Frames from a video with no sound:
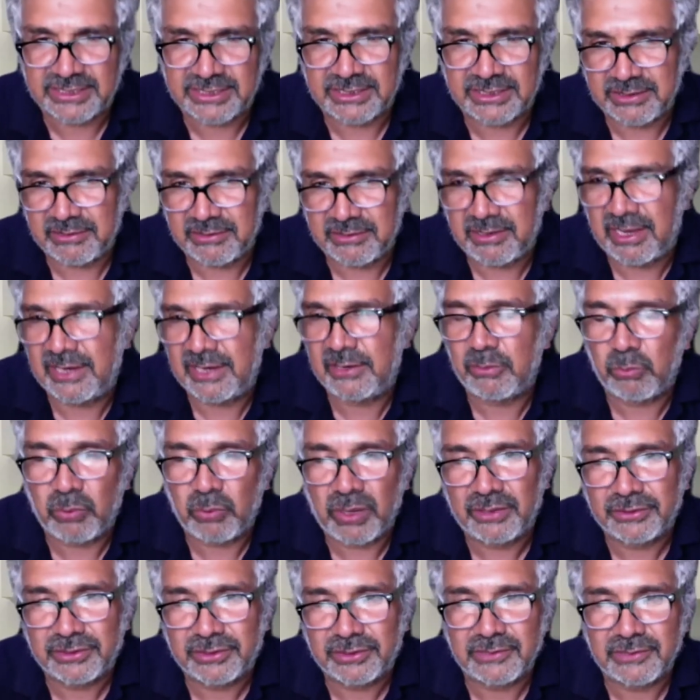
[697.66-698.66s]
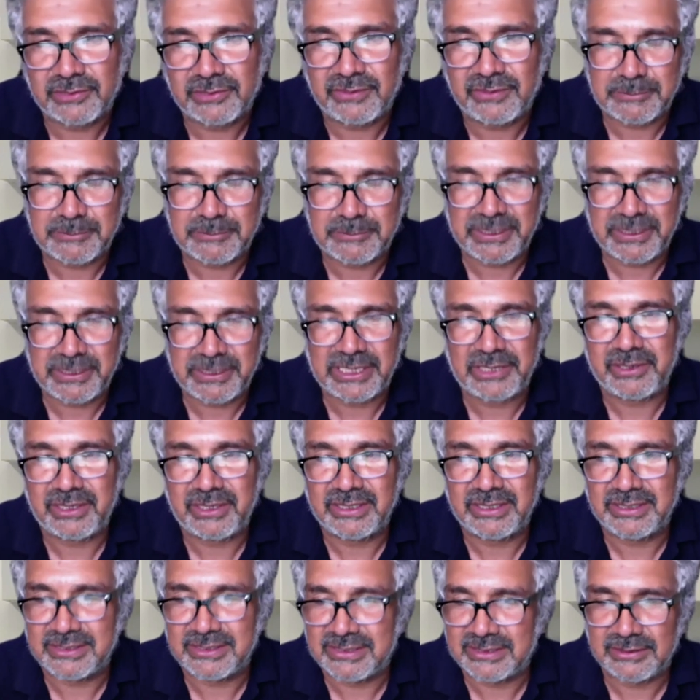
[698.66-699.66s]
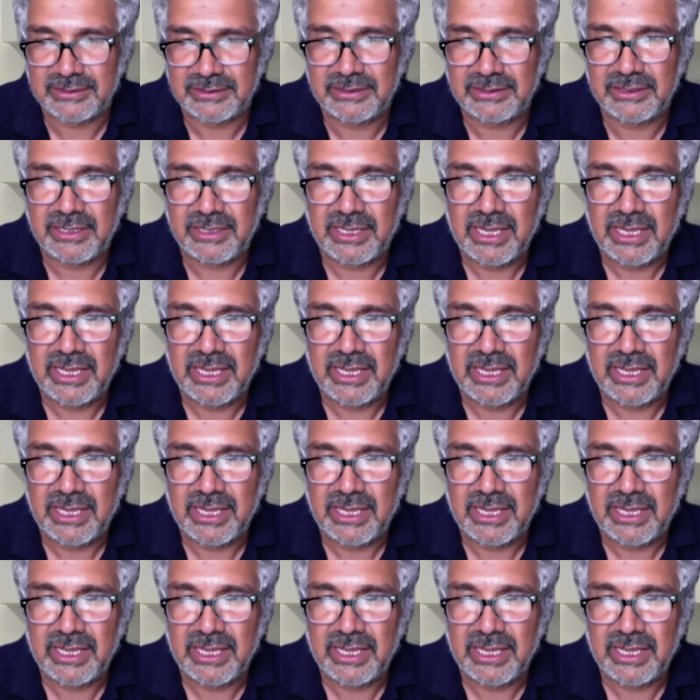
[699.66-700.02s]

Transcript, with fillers: and a wealth of experience and